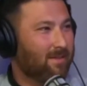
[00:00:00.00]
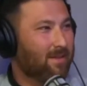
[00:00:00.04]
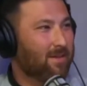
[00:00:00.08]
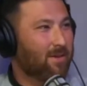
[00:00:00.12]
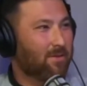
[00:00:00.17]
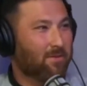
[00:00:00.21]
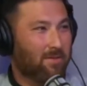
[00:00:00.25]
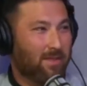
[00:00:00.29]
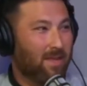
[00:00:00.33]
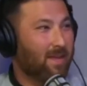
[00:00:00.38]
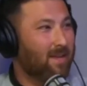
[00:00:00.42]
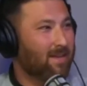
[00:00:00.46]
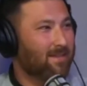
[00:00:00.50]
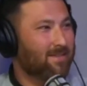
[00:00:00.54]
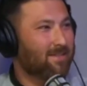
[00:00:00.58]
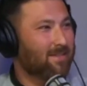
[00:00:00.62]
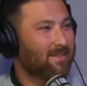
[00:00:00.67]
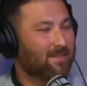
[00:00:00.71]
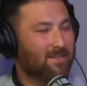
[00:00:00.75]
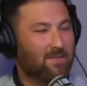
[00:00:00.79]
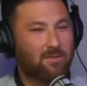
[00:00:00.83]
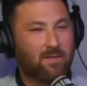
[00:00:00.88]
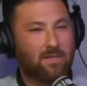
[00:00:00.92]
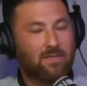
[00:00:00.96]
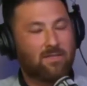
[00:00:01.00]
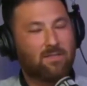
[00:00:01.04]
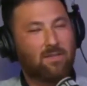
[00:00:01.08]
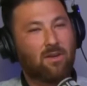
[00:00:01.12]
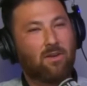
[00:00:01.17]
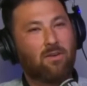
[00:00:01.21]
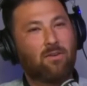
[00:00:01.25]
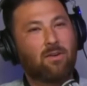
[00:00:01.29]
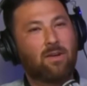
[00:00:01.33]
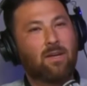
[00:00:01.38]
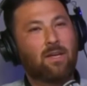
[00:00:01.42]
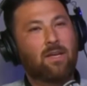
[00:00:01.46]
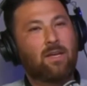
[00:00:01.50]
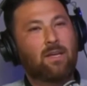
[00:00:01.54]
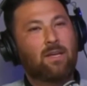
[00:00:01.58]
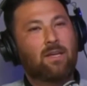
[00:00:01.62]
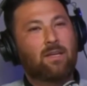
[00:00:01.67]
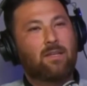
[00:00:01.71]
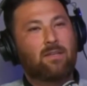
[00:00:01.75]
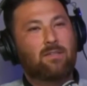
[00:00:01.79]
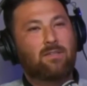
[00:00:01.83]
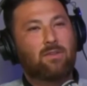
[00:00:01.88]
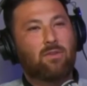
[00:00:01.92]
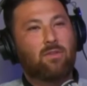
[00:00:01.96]
Thanks. Let's do it. So
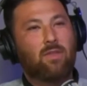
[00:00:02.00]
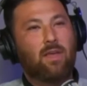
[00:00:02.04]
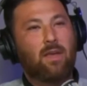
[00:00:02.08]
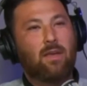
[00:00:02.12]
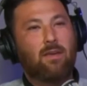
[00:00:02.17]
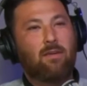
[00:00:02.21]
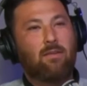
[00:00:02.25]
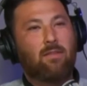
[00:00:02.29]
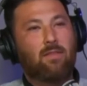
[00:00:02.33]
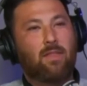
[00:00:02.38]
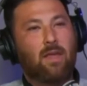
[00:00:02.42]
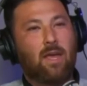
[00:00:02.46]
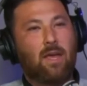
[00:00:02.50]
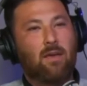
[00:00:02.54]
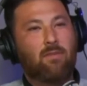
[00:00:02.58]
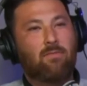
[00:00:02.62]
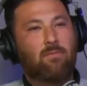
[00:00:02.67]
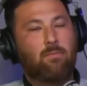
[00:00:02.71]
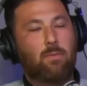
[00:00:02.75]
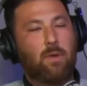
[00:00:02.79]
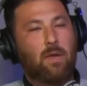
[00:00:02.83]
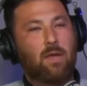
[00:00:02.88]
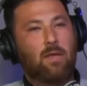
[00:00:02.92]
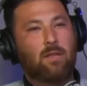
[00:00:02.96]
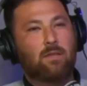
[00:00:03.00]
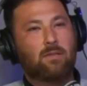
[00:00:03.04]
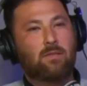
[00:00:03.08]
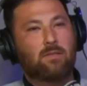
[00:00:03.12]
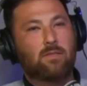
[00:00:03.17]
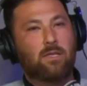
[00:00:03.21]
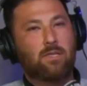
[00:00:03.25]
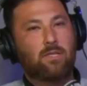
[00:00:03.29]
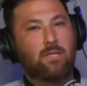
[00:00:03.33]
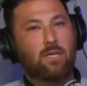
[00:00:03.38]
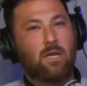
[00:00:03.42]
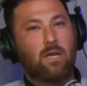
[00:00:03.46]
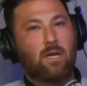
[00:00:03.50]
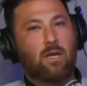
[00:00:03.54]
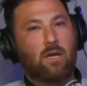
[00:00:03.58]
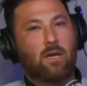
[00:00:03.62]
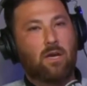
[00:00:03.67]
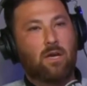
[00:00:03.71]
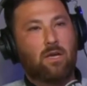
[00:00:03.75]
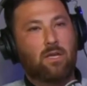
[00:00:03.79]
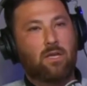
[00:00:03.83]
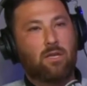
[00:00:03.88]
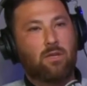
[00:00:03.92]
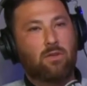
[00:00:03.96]
they have been such a
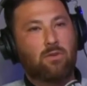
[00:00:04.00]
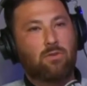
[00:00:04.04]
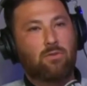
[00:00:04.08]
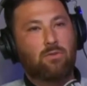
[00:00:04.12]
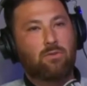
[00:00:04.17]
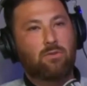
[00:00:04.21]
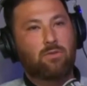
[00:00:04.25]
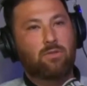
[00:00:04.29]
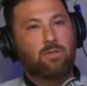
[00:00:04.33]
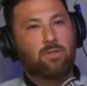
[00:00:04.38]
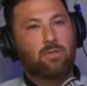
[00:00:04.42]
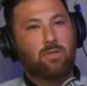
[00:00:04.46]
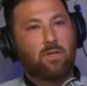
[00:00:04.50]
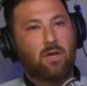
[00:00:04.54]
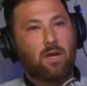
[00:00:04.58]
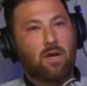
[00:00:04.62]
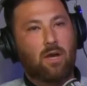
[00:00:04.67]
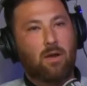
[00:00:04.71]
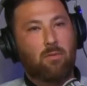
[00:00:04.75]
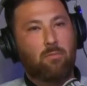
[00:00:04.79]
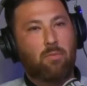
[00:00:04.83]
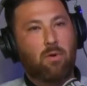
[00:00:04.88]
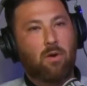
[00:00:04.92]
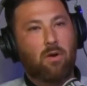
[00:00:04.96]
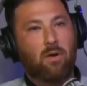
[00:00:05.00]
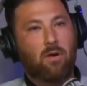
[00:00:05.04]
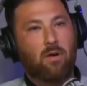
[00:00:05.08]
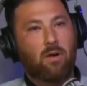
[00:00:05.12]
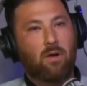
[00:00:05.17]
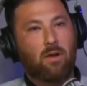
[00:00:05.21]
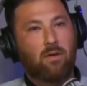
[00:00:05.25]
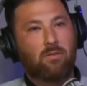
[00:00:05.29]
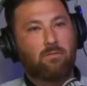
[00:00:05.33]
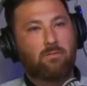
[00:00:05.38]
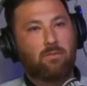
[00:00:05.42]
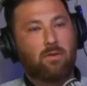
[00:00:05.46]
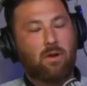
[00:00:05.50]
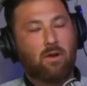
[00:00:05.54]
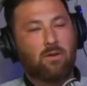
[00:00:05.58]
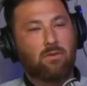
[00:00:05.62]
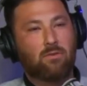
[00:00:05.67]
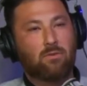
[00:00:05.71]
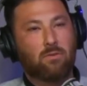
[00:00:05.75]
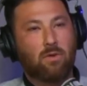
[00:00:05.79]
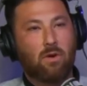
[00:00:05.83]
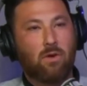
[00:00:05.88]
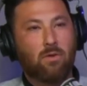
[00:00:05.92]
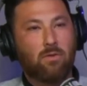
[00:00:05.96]
huge part of our
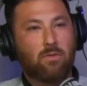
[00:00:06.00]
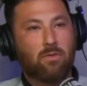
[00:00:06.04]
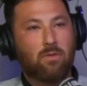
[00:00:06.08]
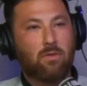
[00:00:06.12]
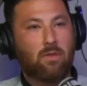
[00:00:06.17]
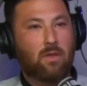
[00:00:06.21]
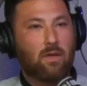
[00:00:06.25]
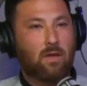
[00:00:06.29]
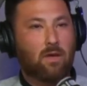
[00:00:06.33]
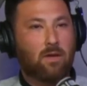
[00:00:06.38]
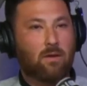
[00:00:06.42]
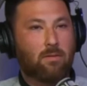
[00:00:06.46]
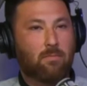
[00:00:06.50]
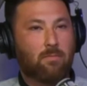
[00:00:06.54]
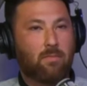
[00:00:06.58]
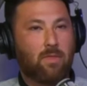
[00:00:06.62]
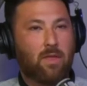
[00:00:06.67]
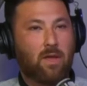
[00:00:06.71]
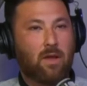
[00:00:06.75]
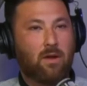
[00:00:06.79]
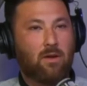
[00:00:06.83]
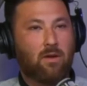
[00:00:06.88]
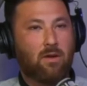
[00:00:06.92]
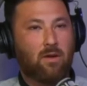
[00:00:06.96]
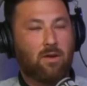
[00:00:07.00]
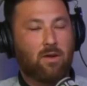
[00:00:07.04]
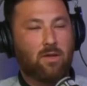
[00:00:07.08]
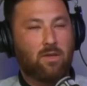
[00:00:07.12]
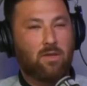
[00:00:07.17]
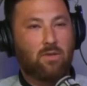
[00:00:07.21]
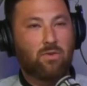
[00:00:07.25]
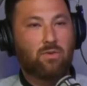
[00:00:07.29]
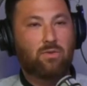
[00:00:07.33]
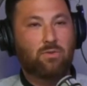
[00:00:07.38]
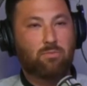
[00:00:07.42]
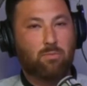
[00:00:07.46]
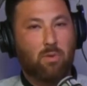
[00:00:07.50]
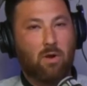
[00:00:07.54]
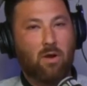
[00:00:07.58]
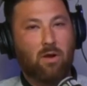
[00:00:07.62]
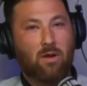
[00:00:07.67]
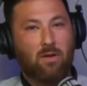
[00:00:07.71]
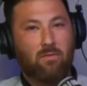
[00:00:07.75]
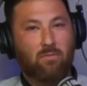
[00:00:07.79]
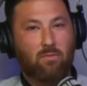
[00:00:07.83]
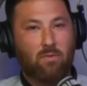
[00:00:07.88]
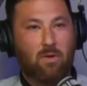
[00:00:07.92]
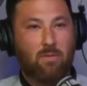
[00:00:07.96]
growth. They are a huge part
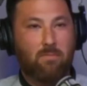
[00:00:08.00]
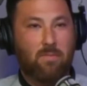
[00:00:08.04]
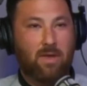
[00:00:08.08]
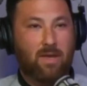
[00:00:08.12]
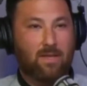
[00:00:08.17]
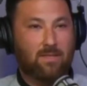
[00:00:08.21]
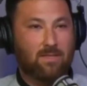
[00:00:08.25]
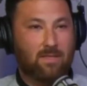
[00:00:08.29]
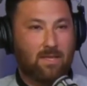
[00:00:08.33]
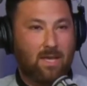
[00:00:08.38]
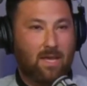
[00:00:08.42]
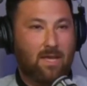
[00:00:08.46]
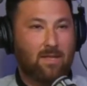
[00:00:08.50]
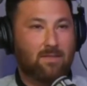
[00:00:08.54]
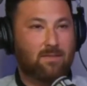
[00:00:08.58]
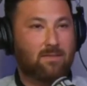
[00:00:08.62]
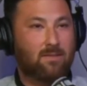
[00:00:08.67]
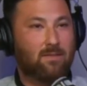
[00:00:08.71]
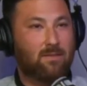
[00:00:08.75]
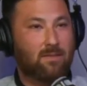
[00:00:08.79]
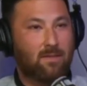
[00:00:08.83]
of what makes Gates.